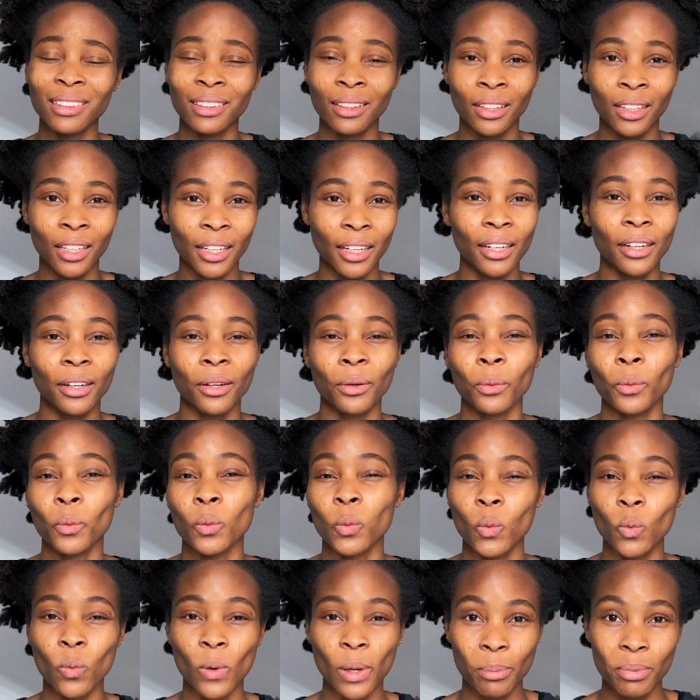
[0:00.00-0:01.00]
their
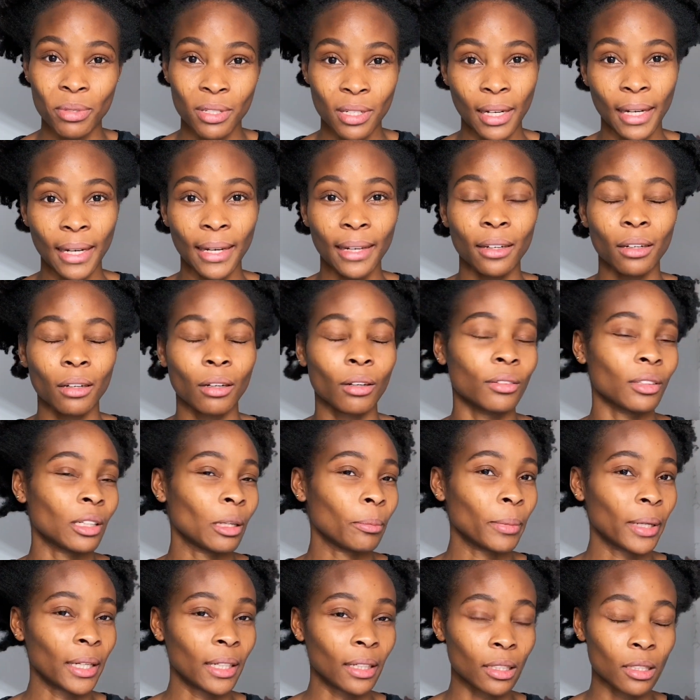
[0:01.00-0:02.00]
website under
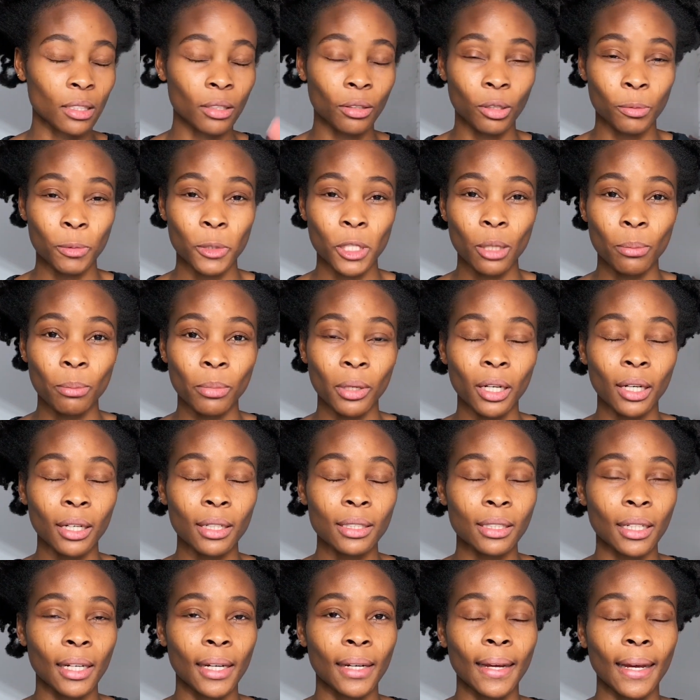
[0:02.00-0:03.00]
my description box,
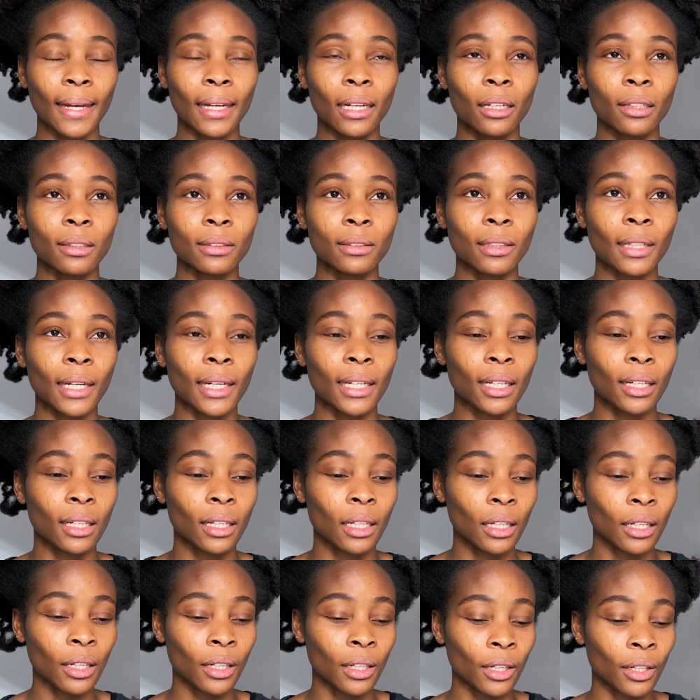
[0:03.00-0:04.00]
and I got like
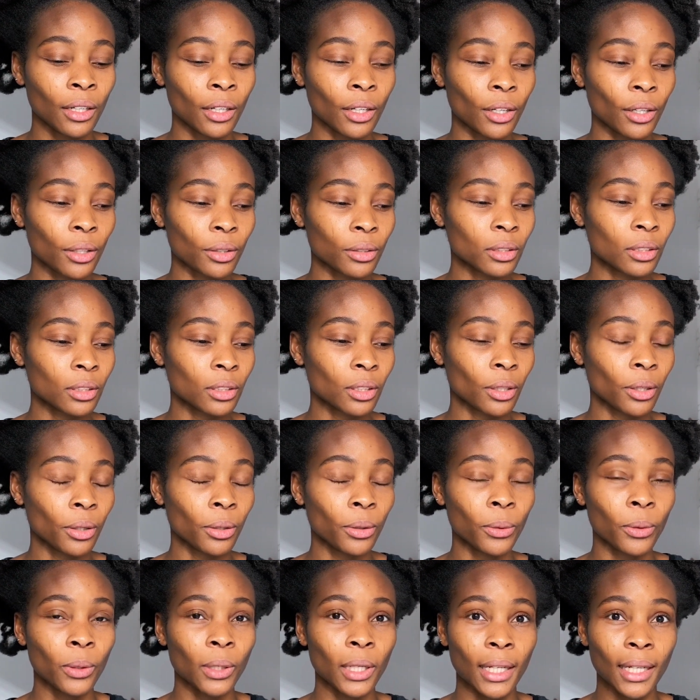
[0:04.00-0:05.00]

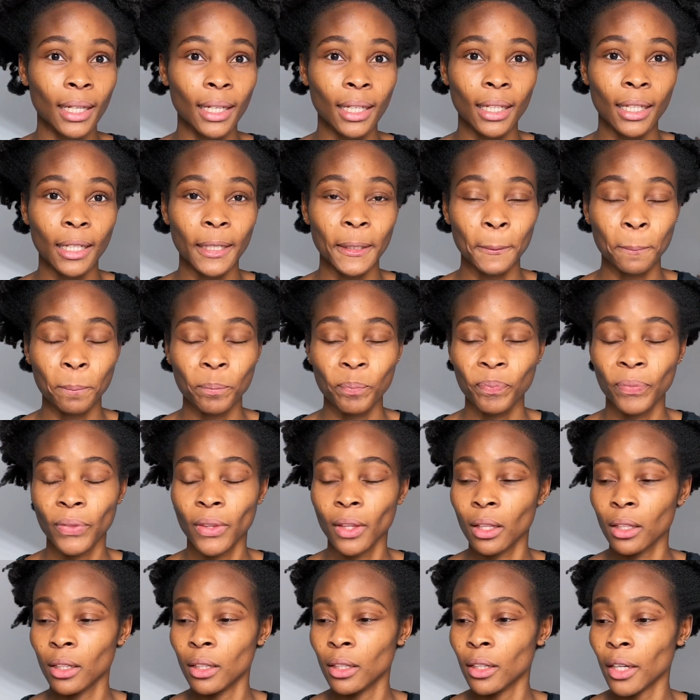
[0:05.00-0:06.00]
also a
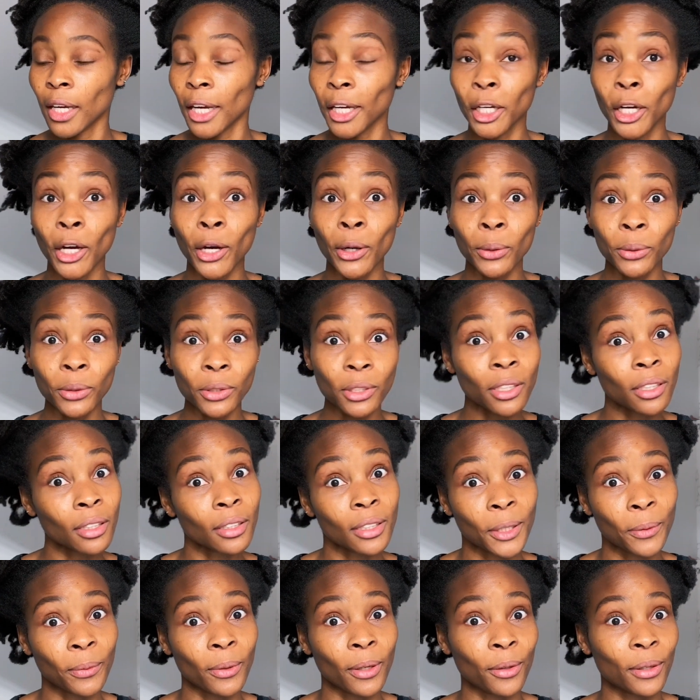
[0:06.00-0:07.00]
code. They
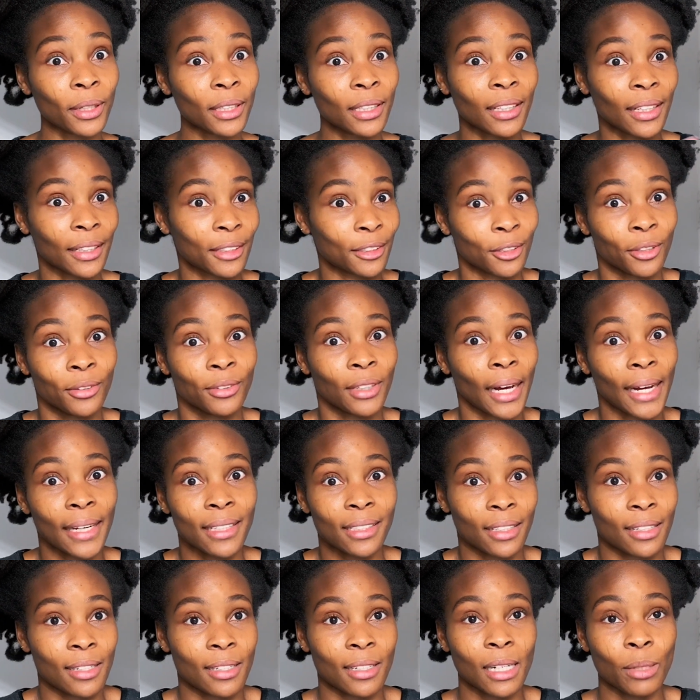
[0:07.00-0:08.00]
were already like so nice
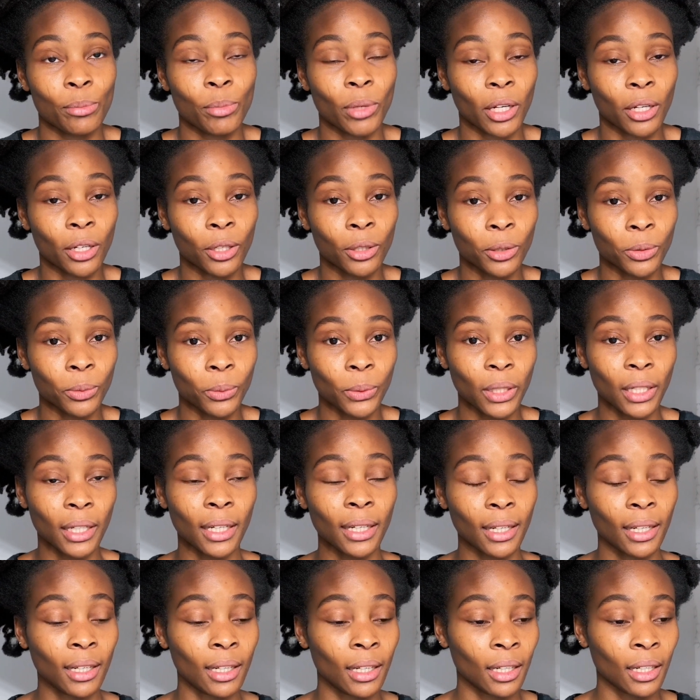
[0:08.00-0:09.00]
and sent me a code with
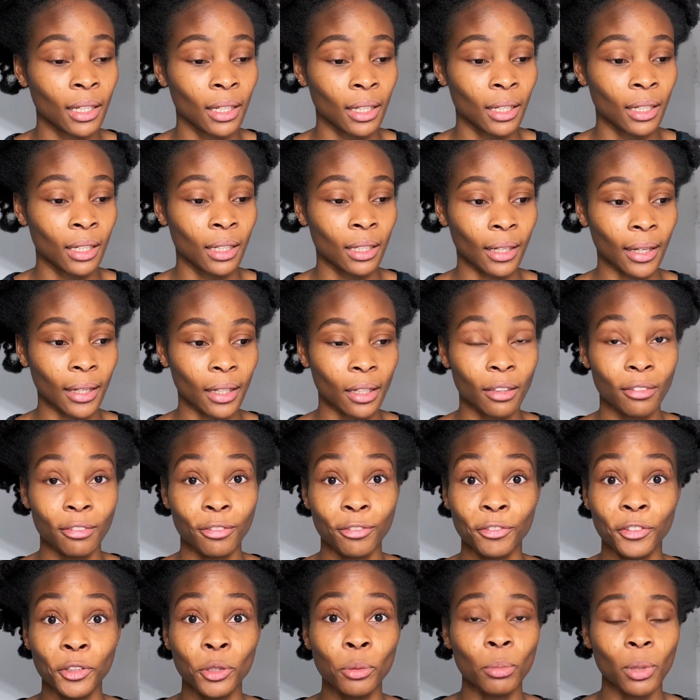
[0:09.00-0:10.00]
it like a
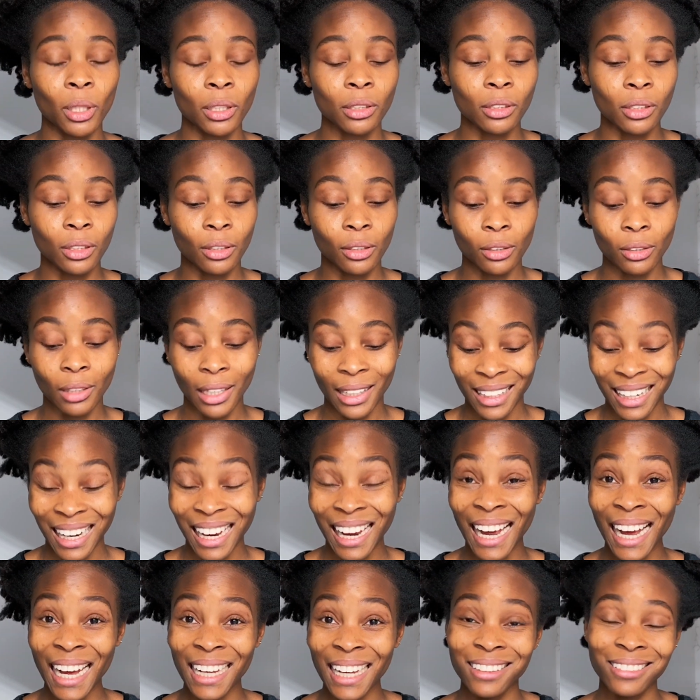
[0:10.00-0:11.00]
few months ago. Like, I
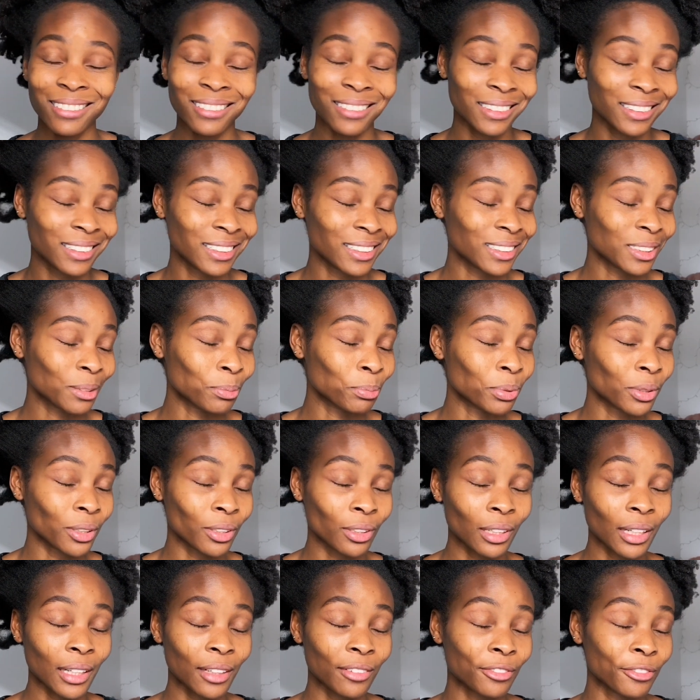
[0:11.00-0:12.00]
had this product
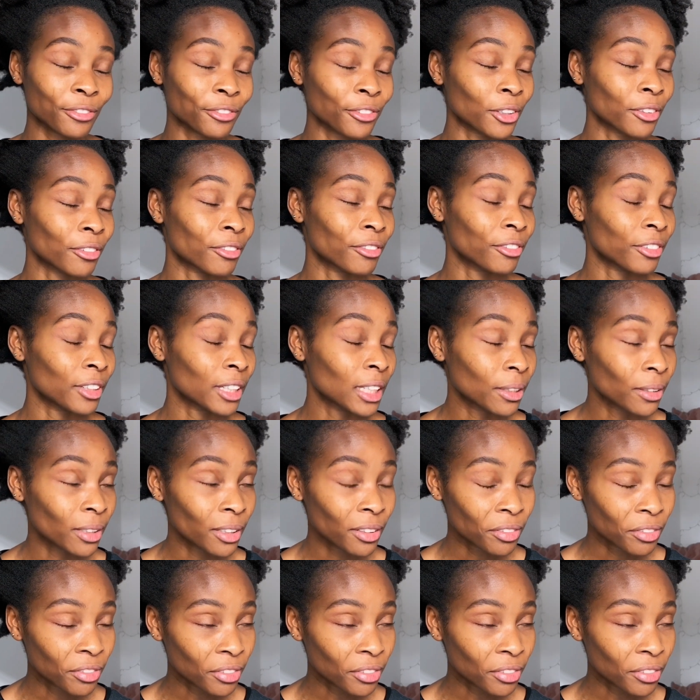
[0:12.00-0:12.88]
like for very